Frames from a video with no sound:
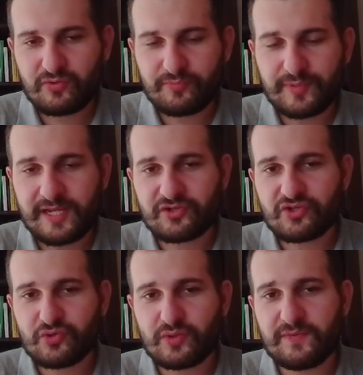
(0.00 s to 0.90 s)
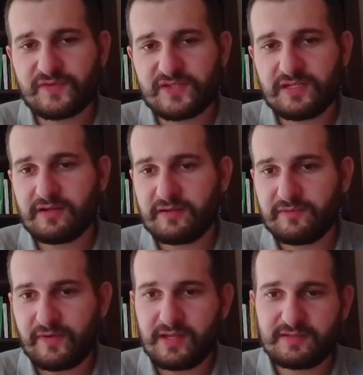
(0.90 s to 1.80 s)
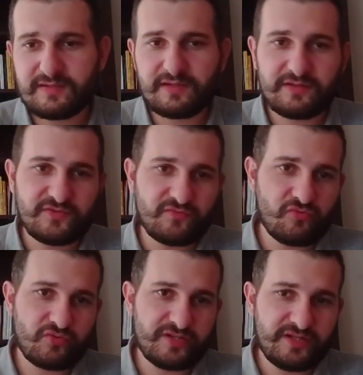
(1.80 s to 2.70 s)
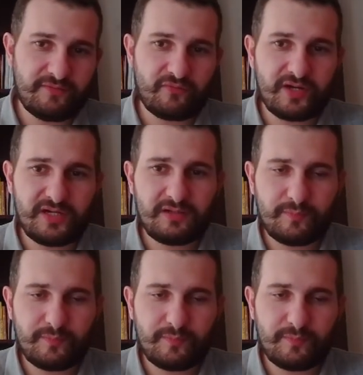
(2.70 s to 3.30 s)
black should have seen in advance, and it's rook d3,